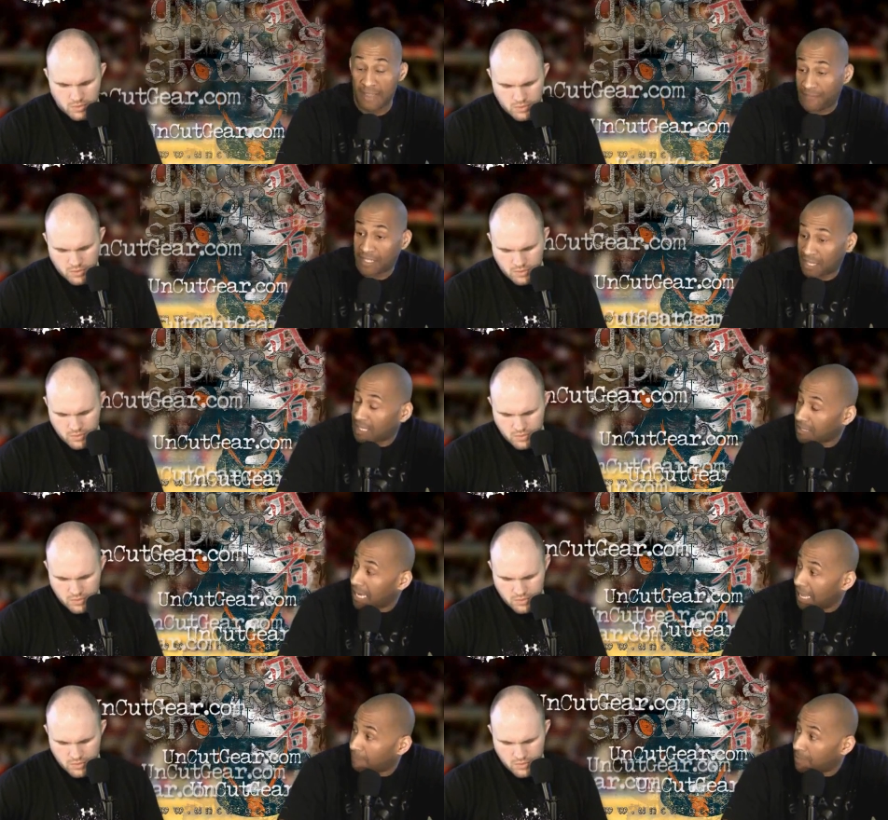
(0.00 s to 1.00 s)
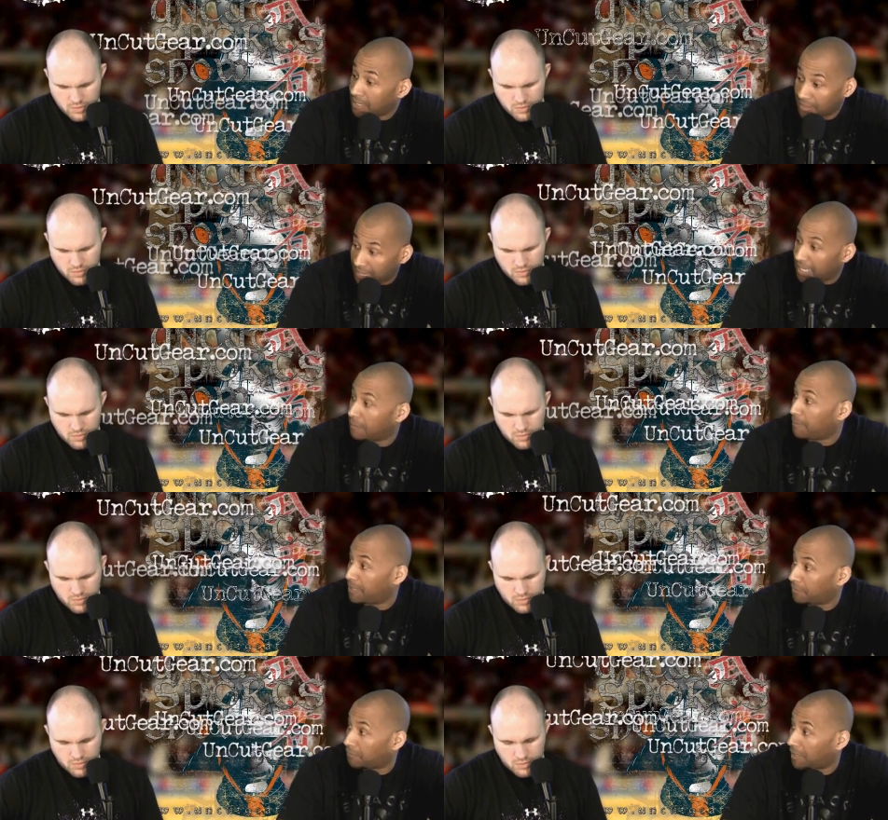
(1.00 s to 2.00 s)
Speaker 1: If it doesn't happen, they could
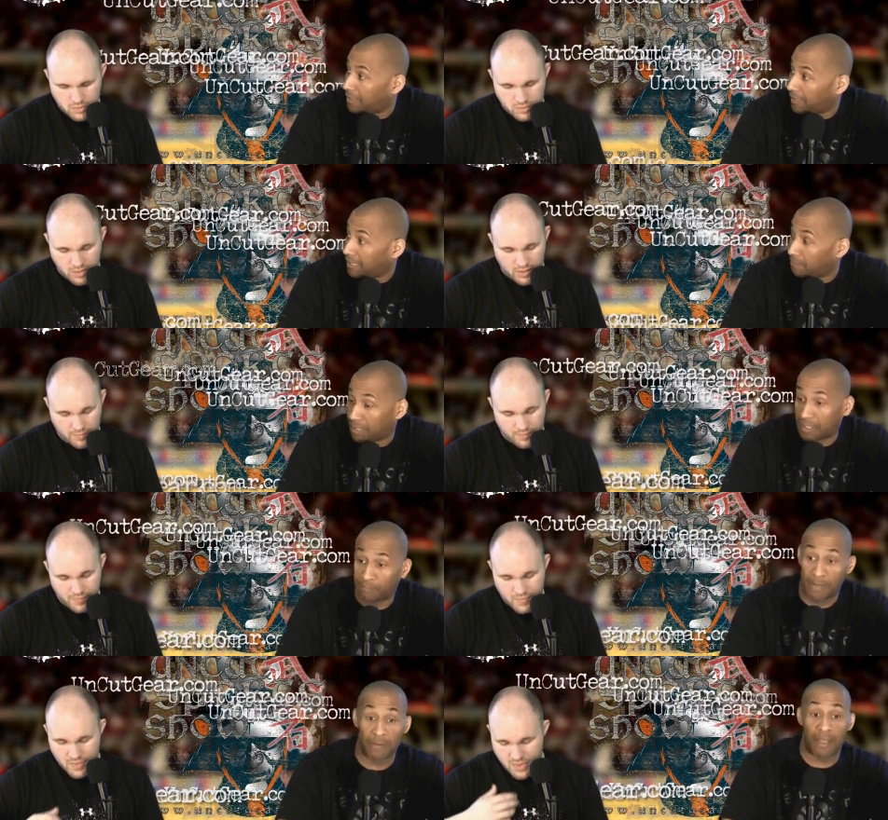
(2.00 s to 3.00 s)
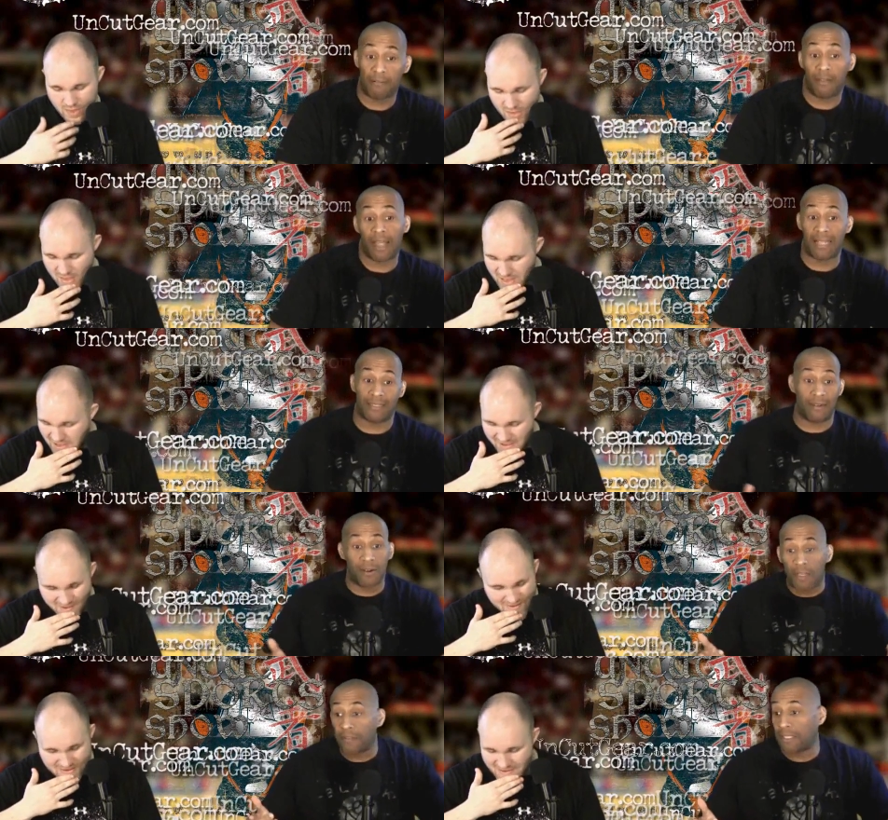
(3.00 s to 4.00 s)
be in the running again because people got to realize
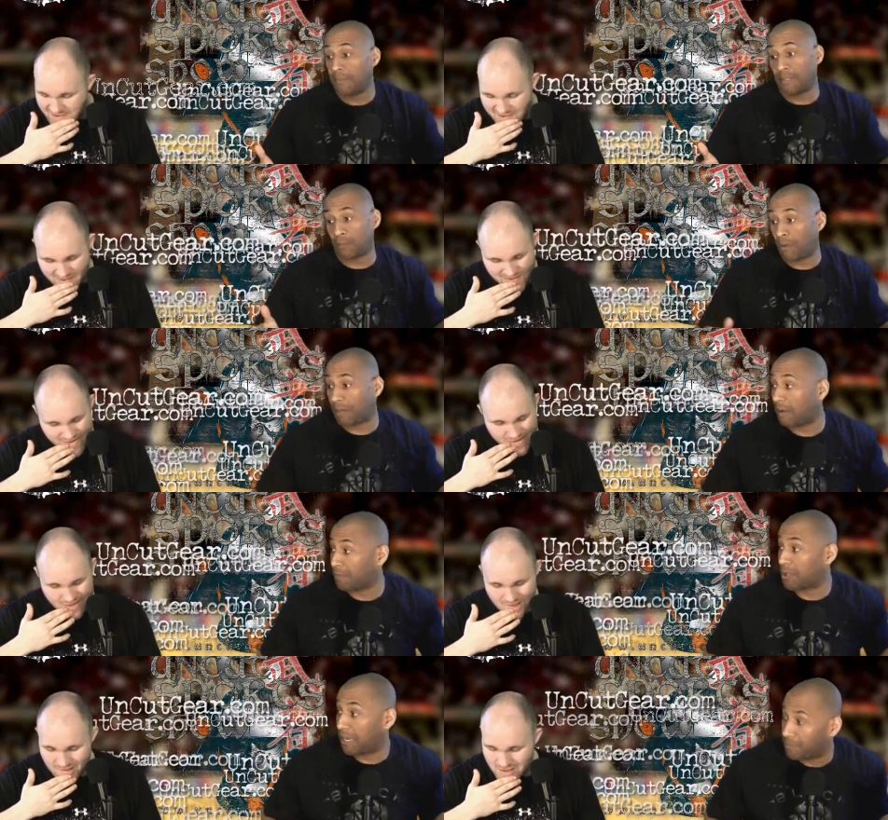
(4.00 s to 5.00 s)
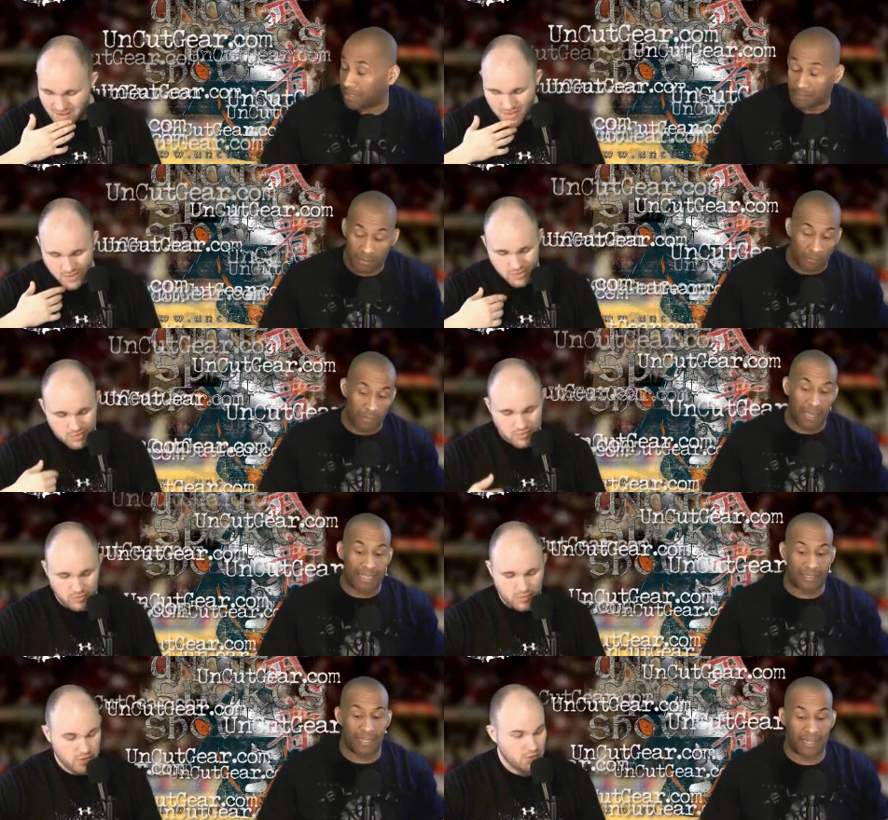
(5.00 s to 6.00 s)
they're another team that's won a couple championships over the
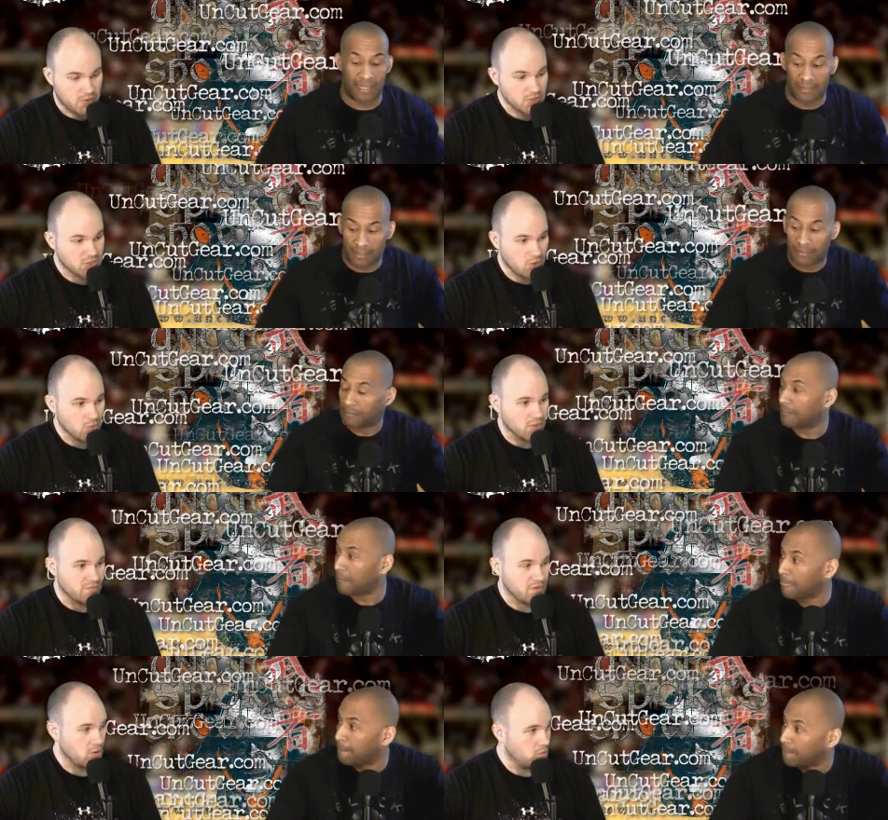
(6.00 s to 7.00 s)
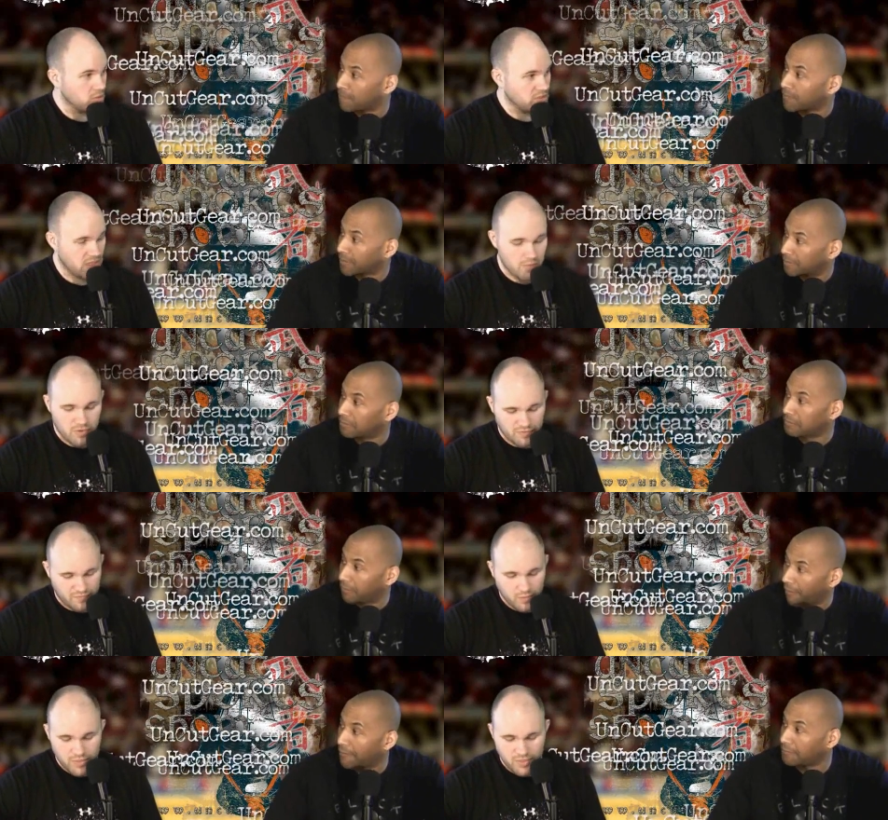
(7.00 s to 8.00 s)
last decade. They're scoring. For an older team, they're
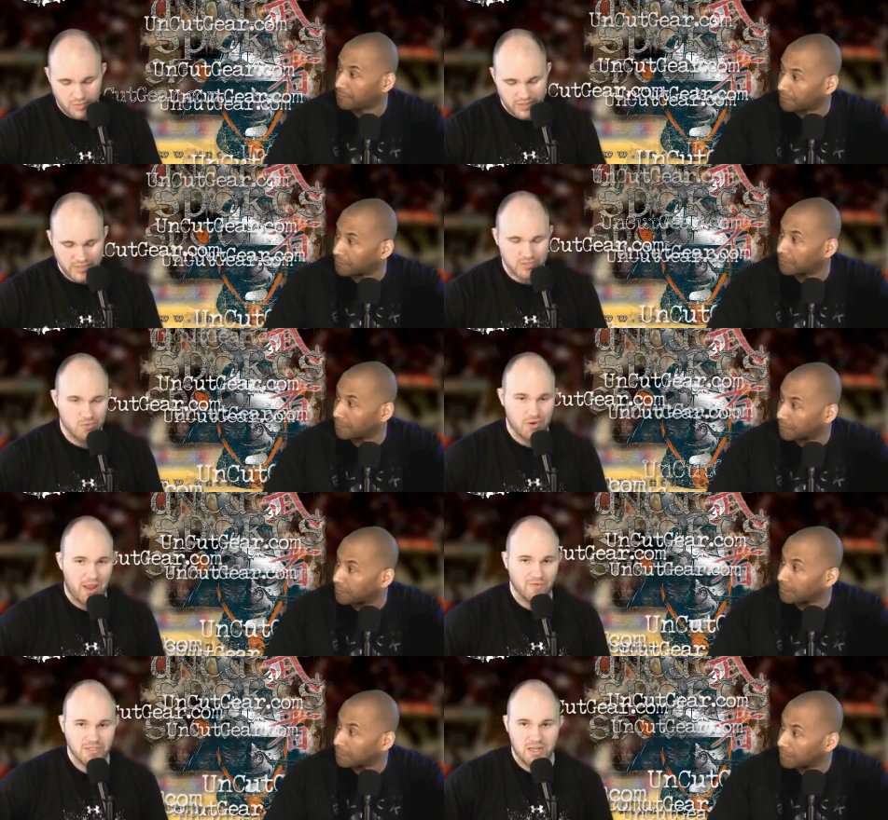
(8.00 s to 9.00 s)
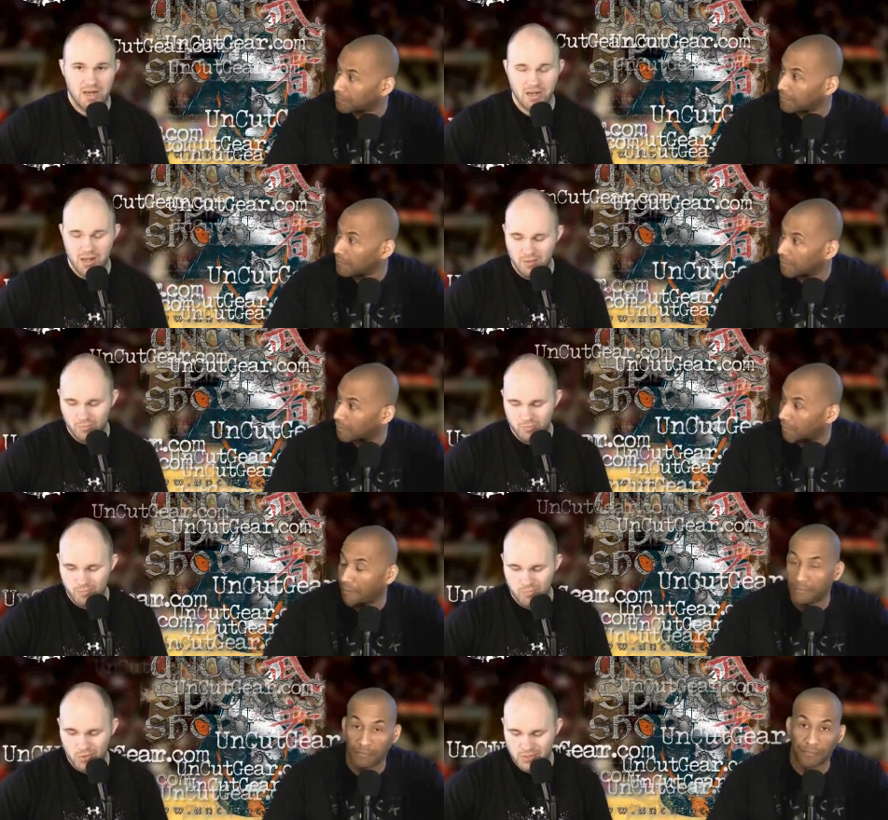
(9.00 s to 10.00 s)
4th in the league in scoring average at 99
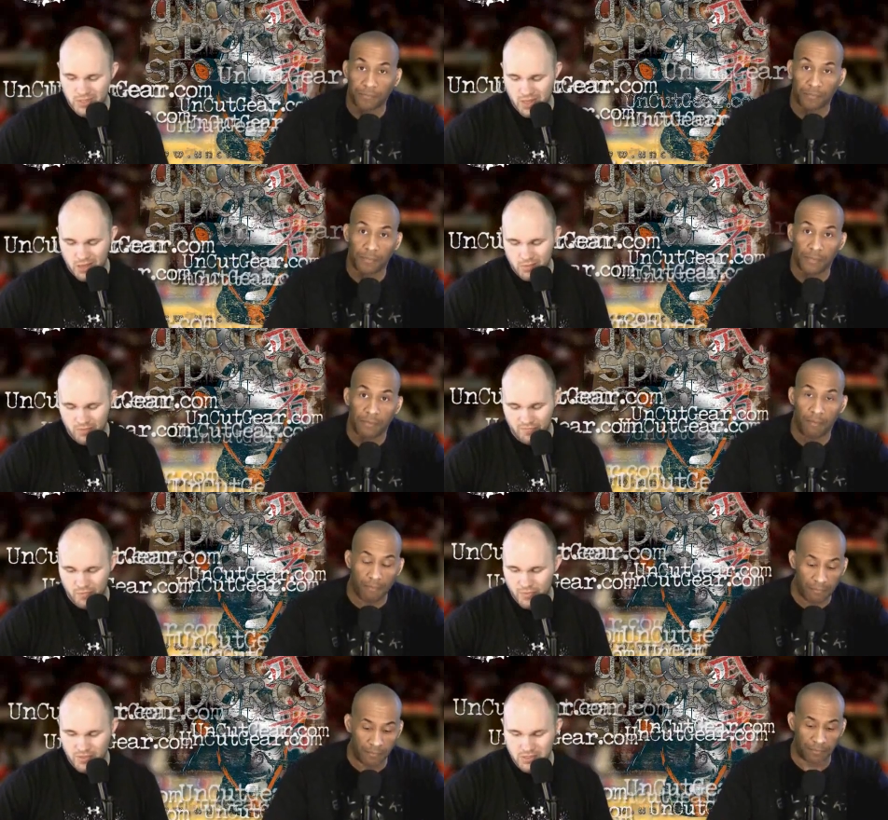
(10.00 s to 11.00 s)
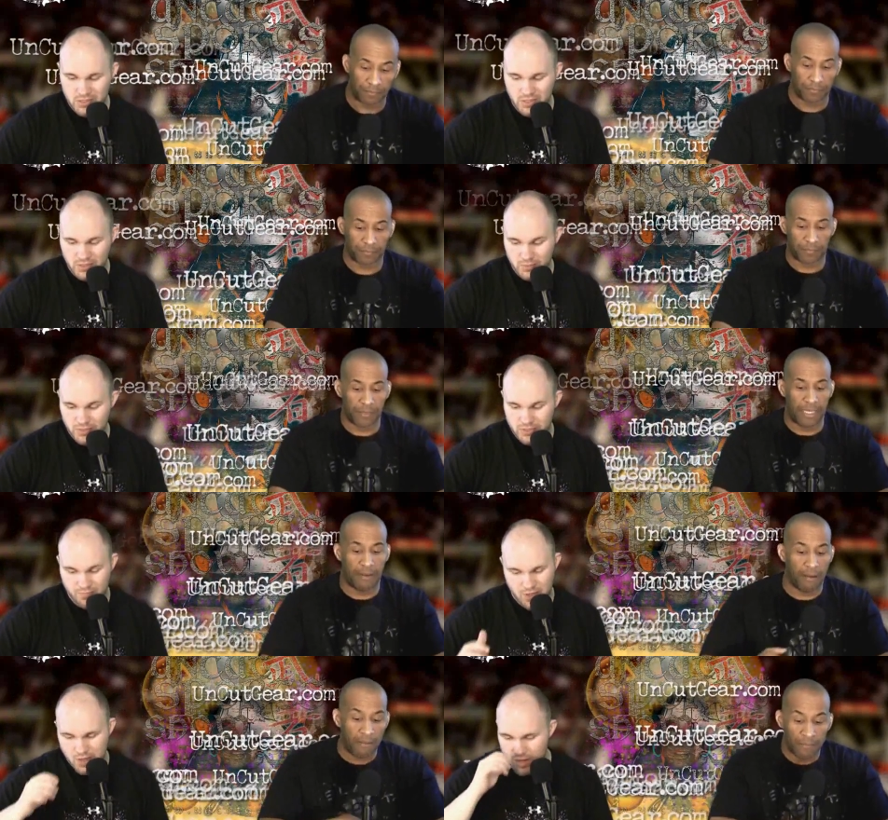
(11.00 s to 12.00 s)
points a game, and they're 4th in assists, which
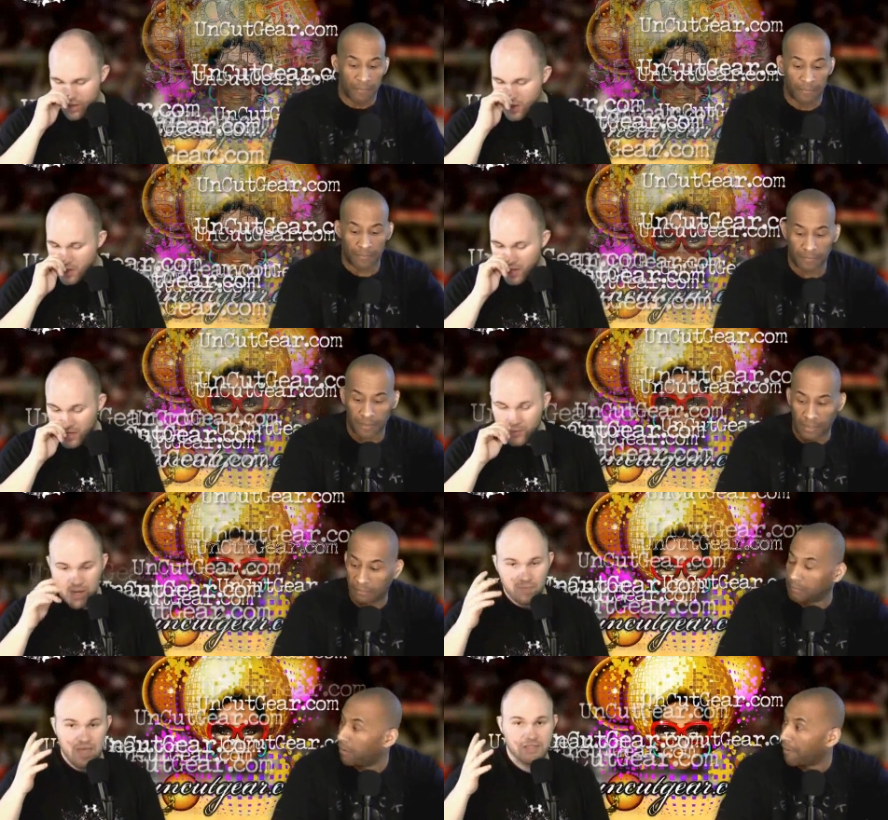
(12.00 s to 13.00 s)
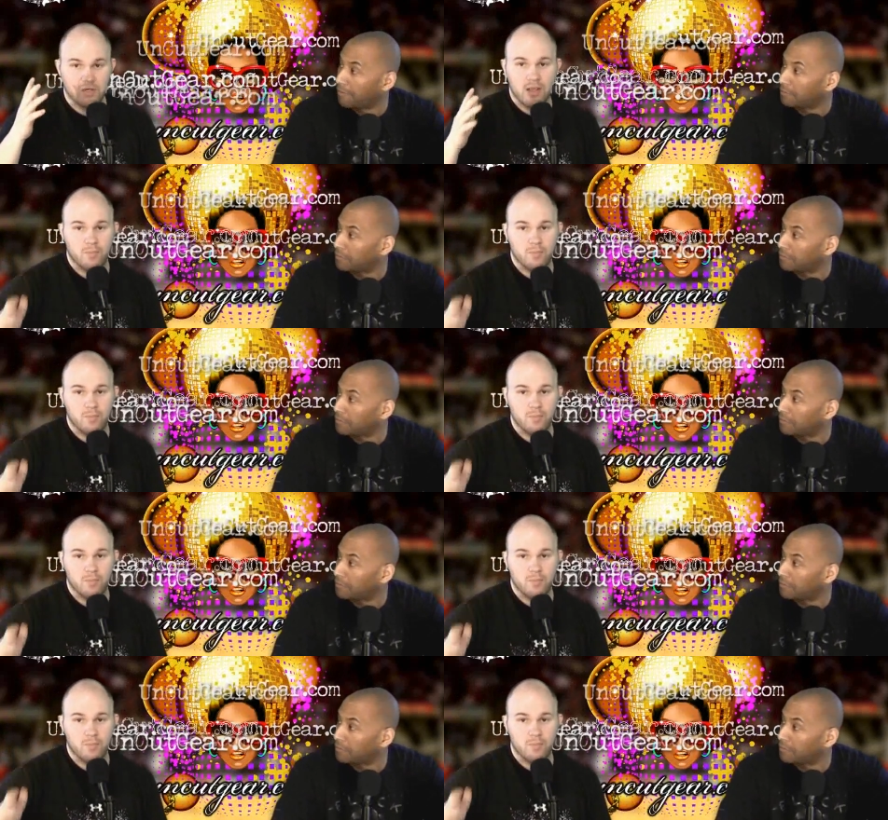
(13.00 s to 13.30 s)
Speaker 2: anyway, that's our